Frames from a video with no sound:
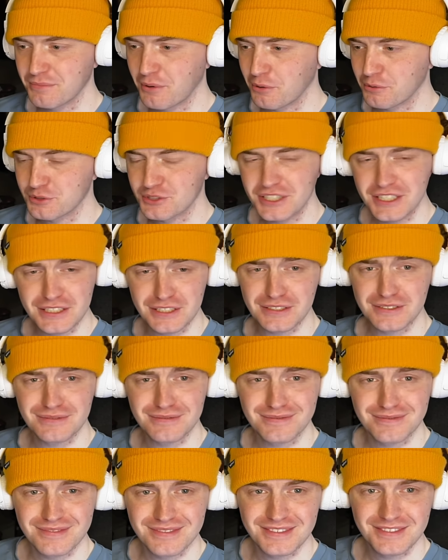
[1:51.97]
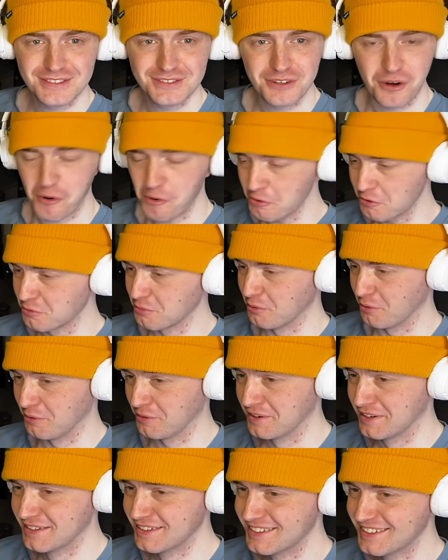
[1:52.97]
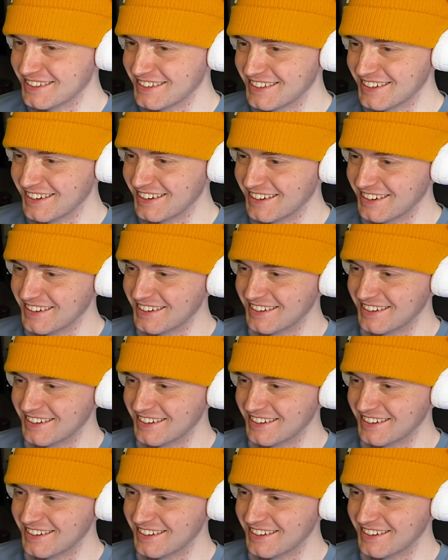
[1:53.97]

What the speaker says: fair. Oh, she's horrible.